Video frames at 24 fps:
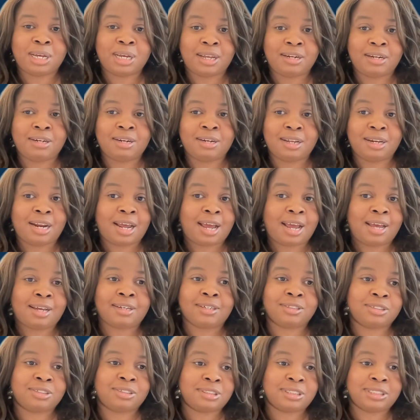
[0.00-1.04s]
and Hack
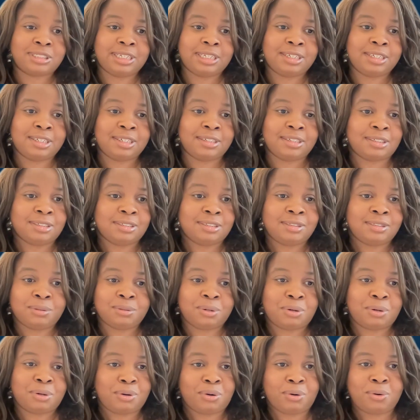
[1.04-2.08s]
has just taken it to
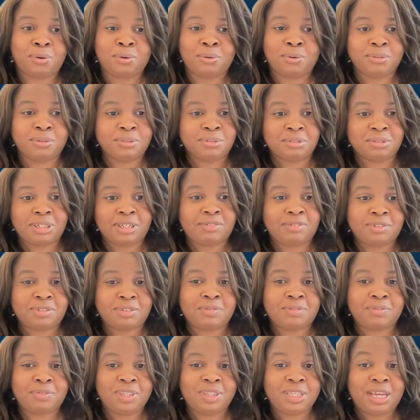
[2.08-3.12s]
a whole new level.